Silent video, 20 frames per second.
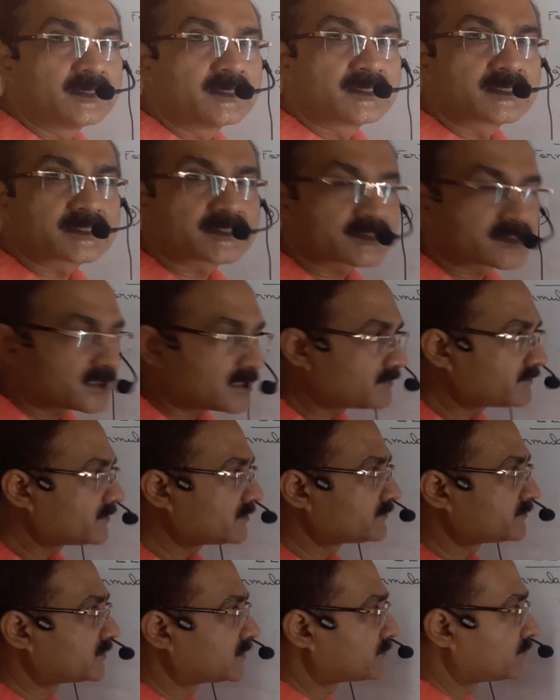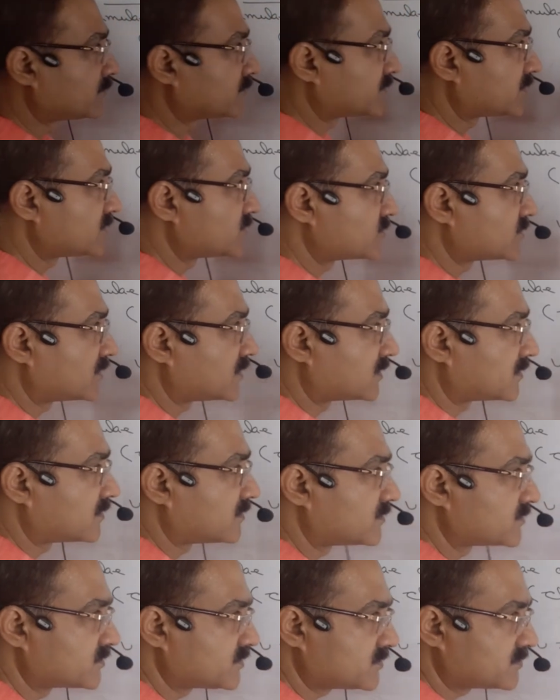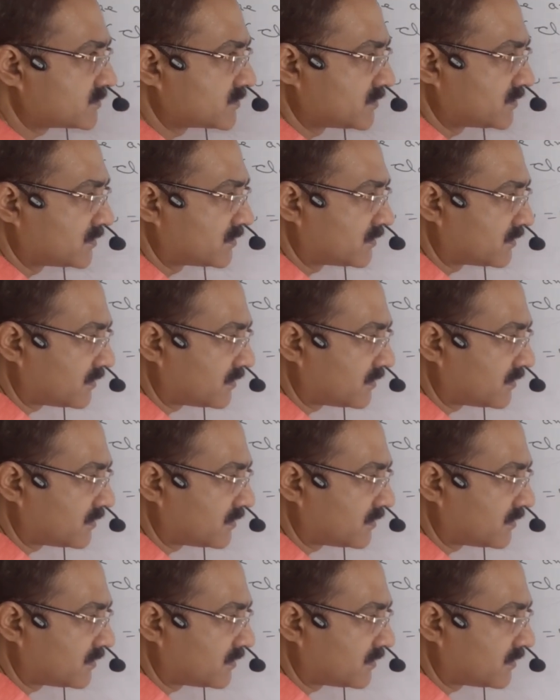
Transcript: sum of the potential energies